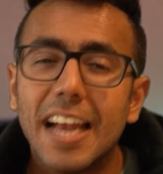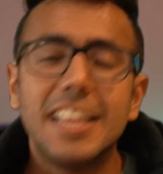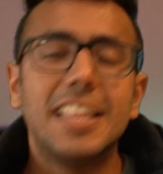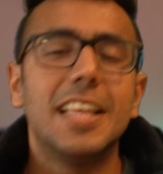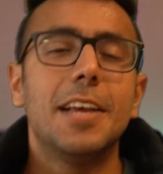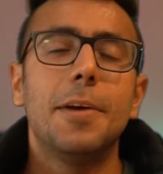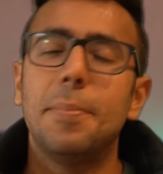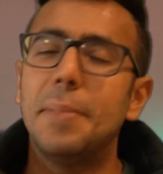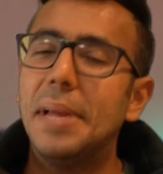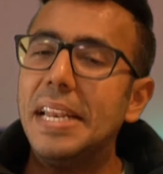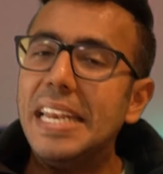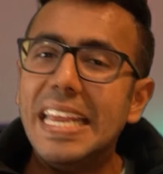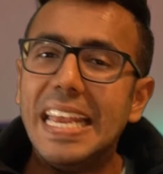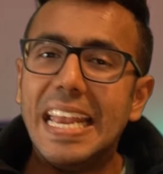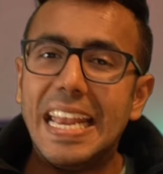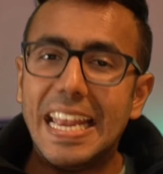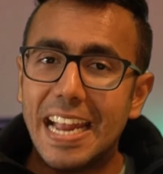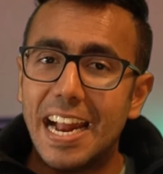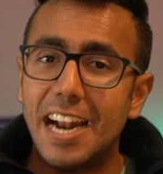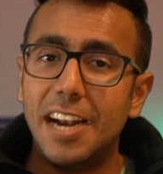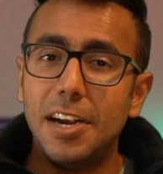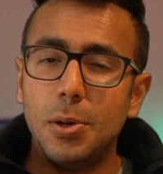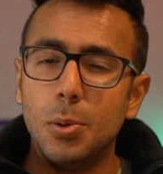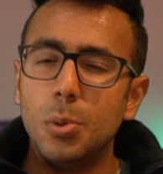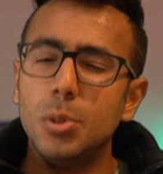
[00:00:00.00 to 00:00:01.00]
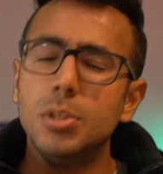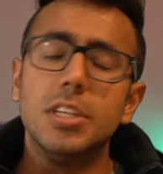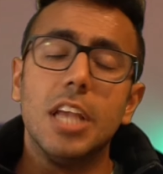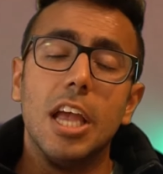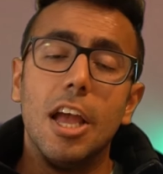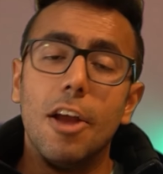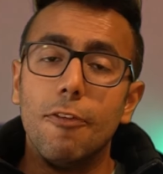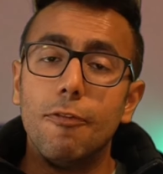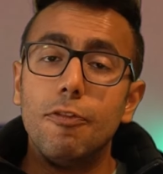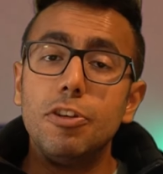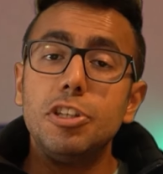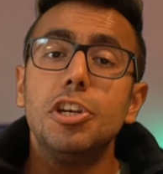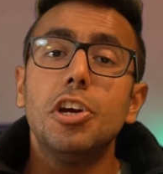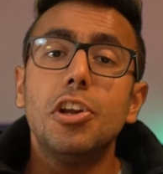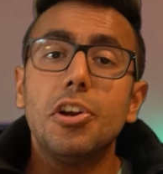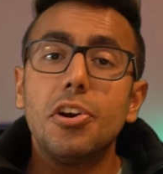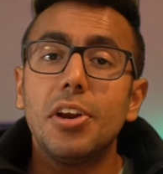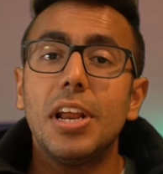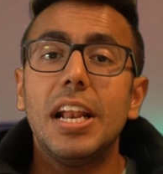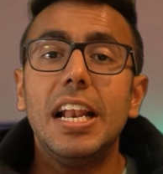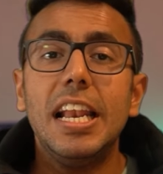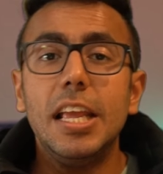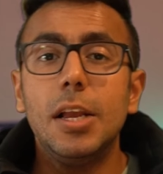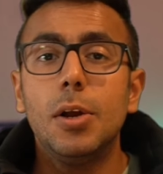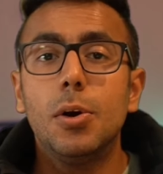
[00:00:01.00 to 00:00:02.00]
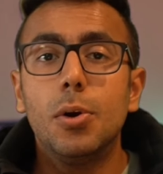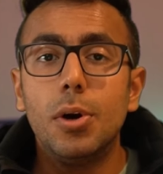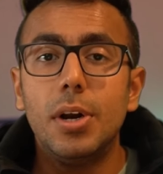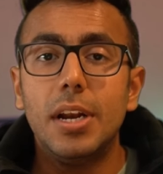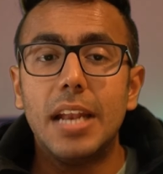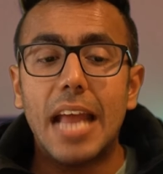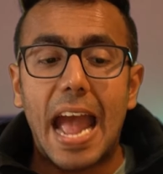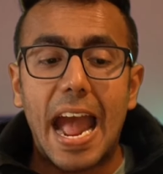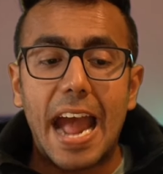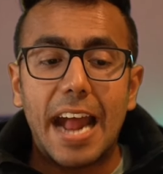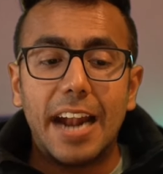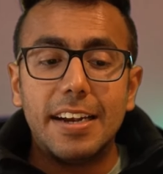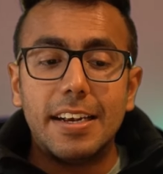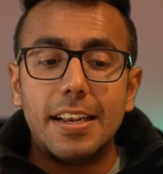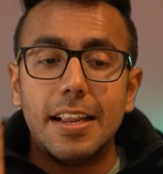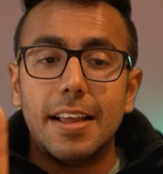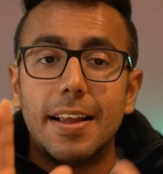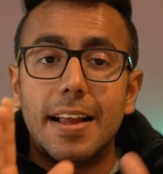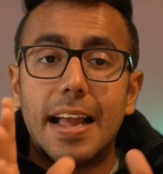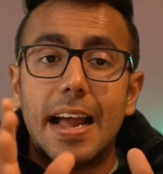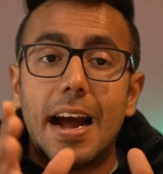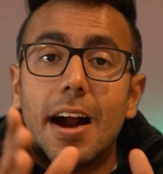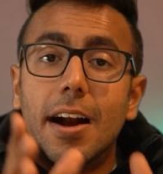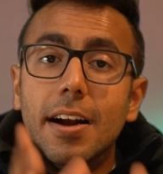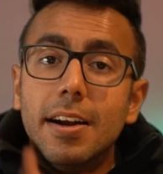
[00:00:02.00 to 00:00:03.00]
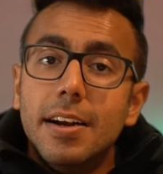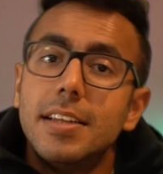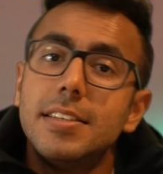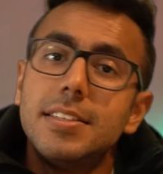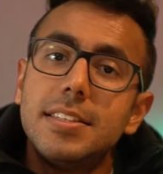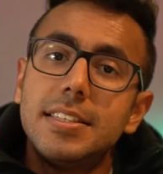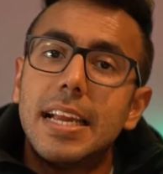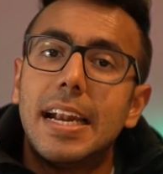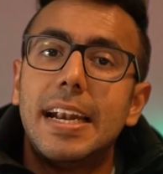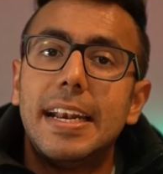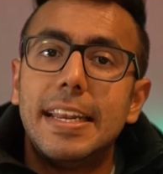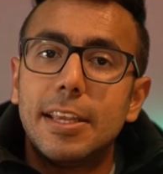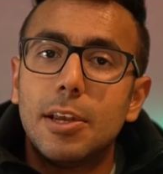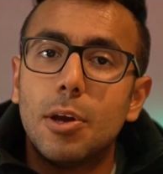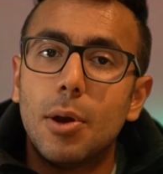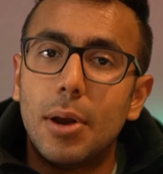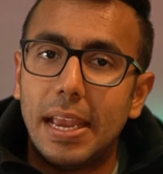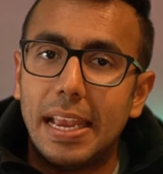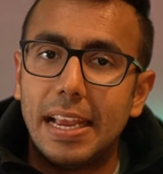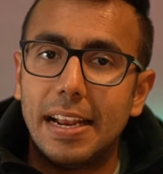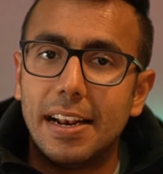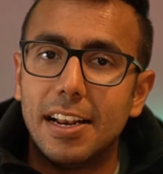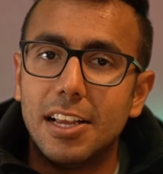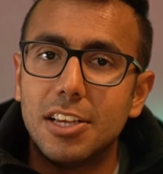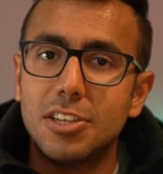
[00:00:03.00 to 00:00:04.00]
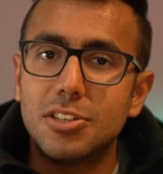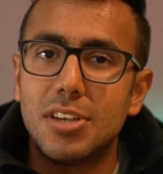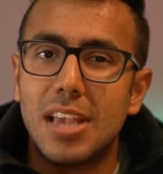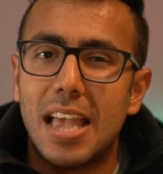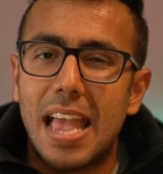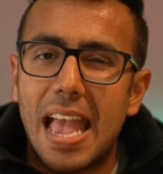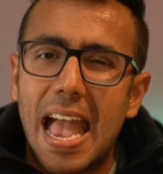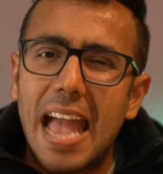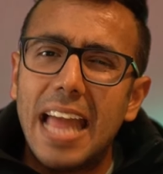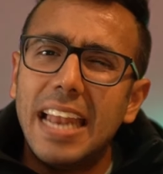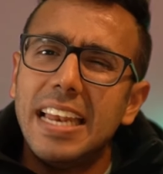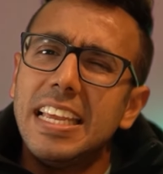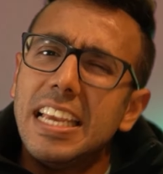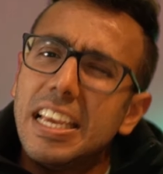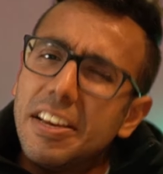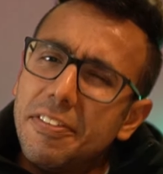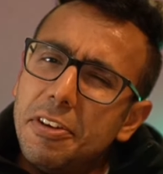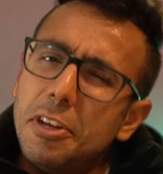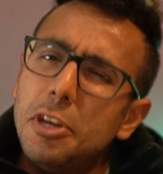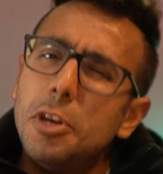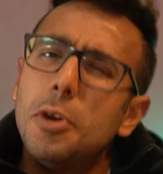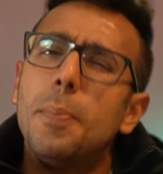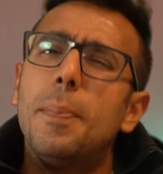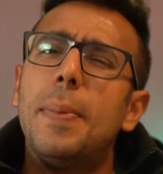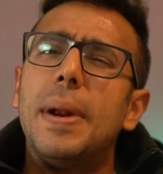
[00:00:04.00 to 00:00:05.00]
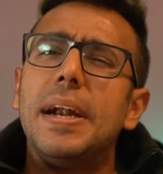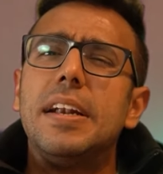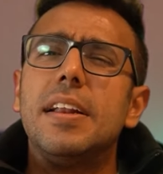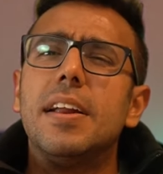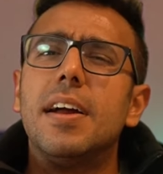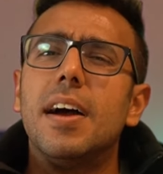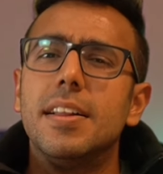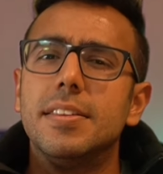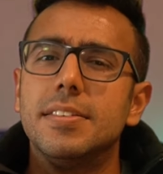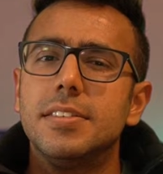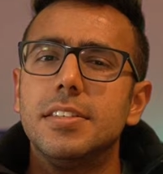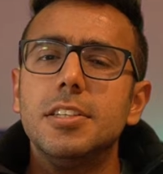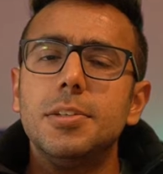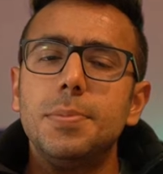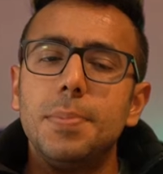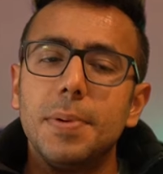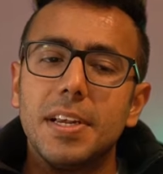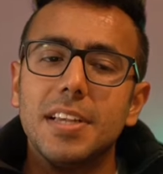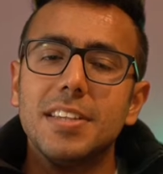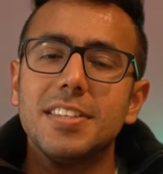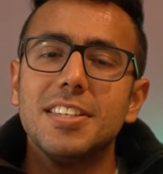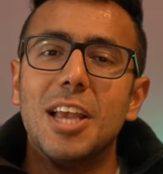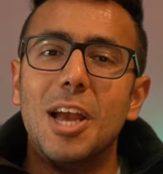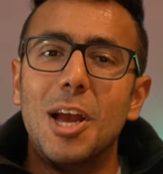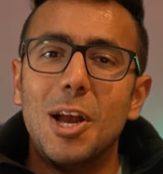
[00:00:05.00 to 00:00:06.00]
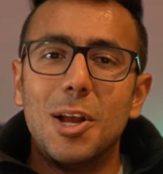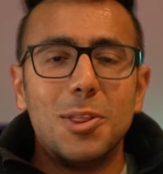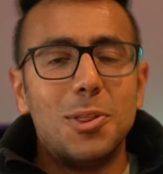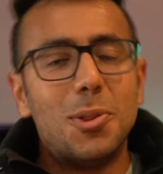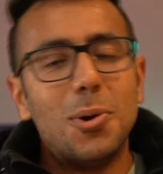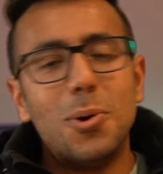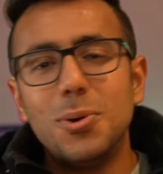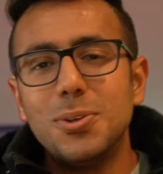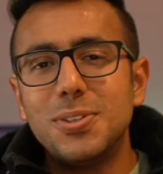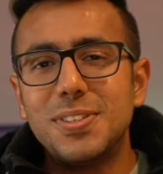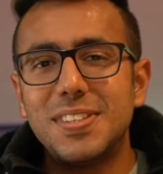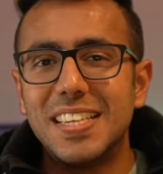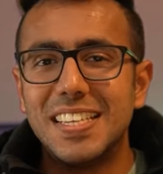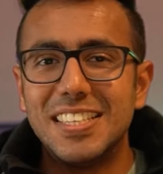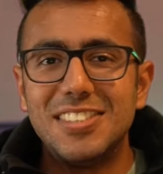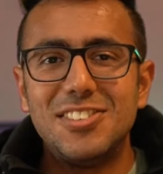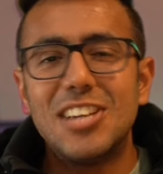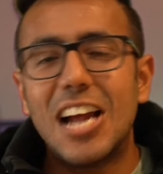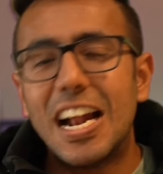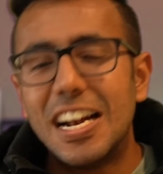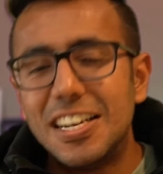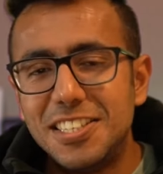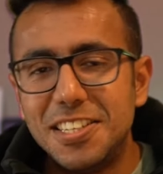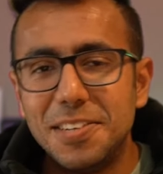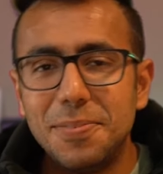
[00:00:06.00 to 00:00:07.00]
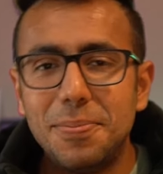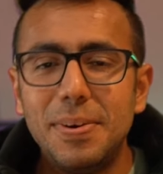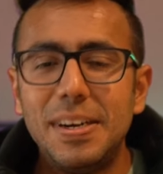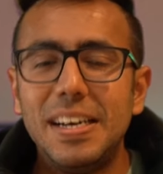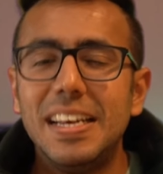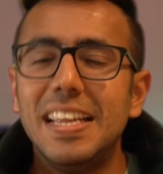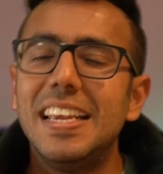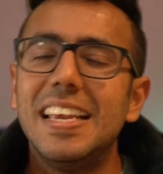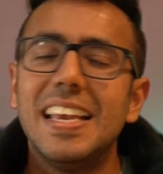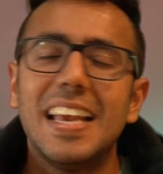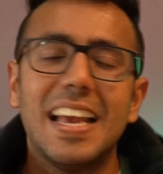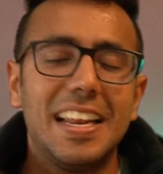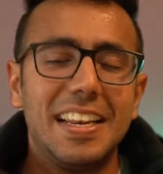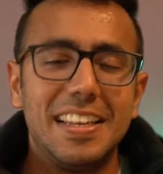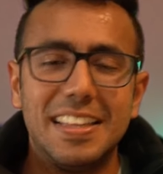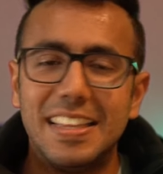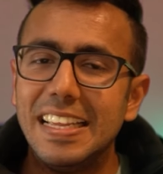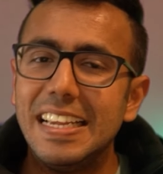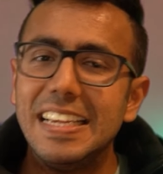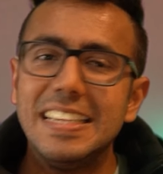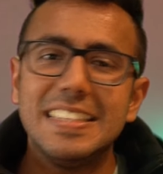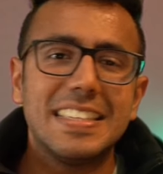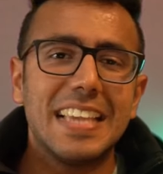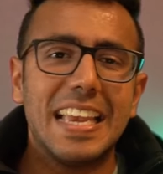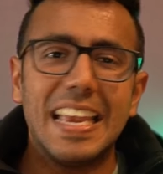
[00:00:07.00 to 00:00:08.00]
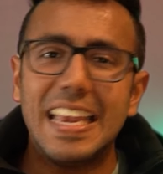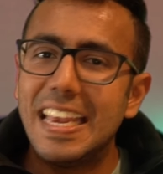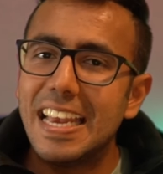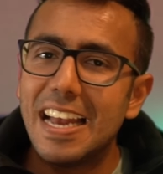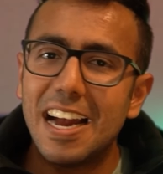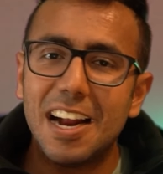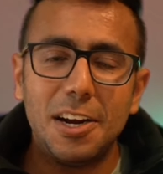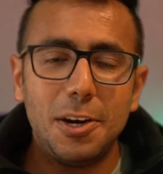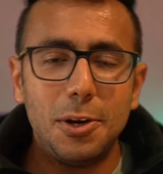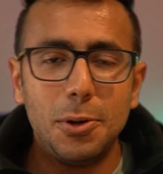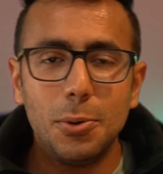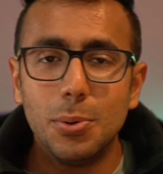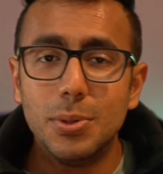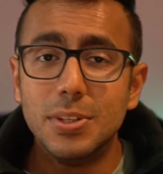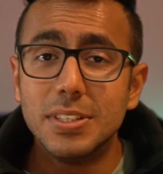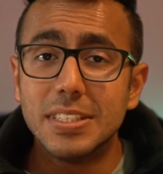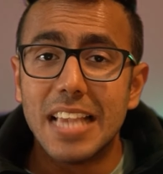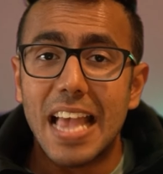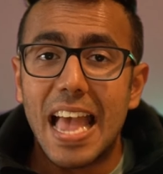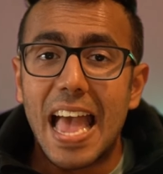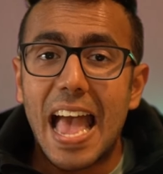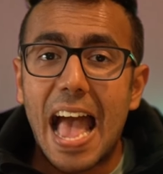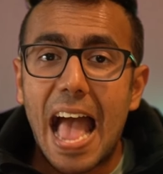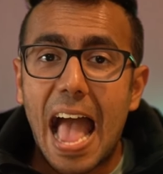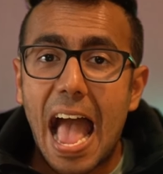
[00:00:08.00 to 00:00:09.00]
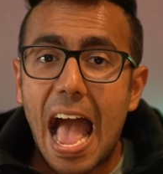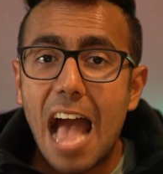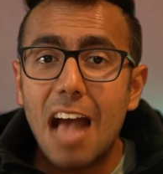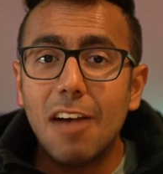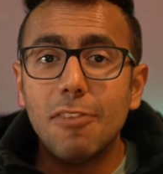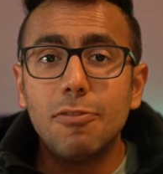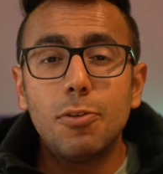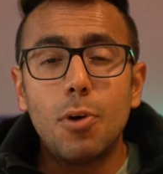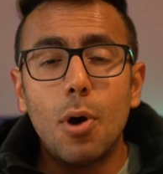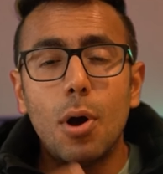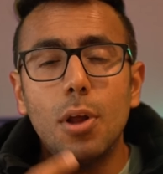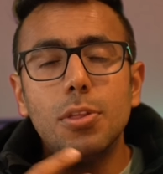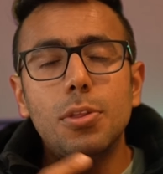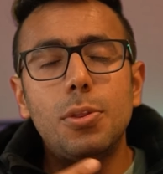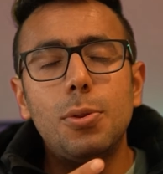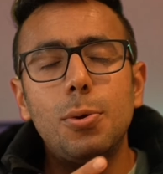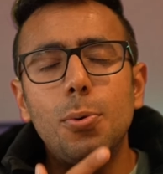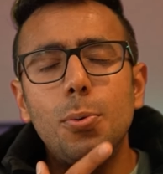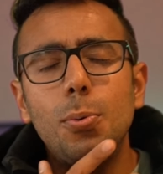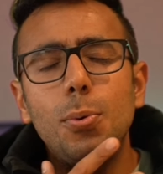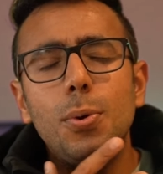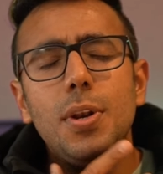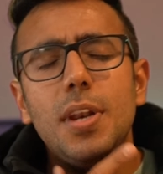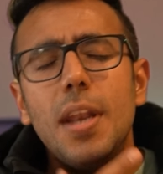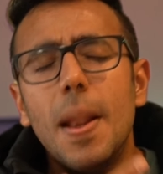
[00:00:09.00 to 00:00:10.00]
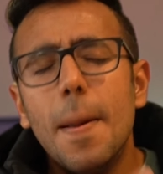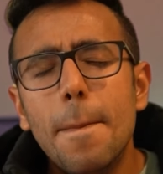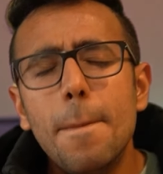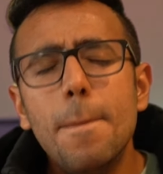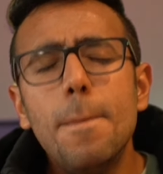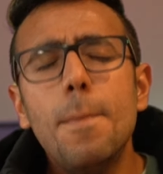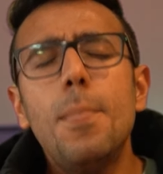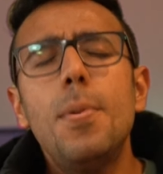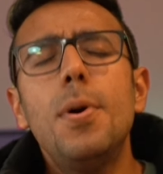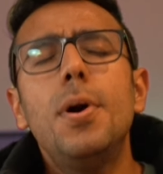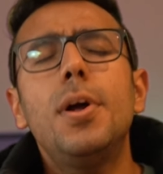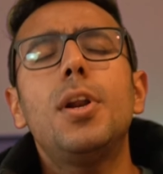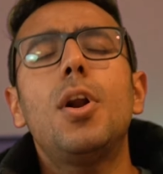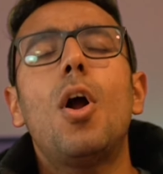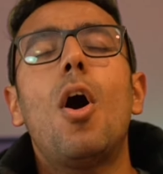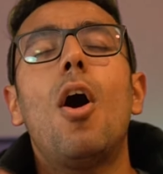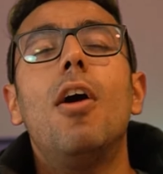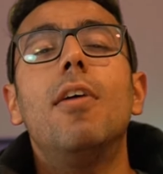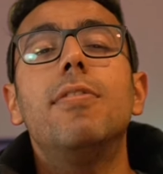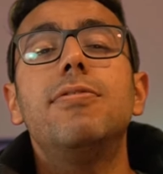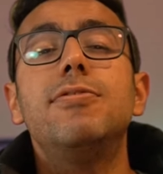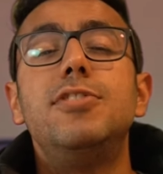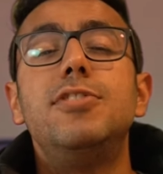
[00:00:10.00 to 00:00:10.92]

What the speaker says: There are many AI tools which are really good at understanding your English and giving you better answers, because those ChatGPT and these AI tools have gone through number of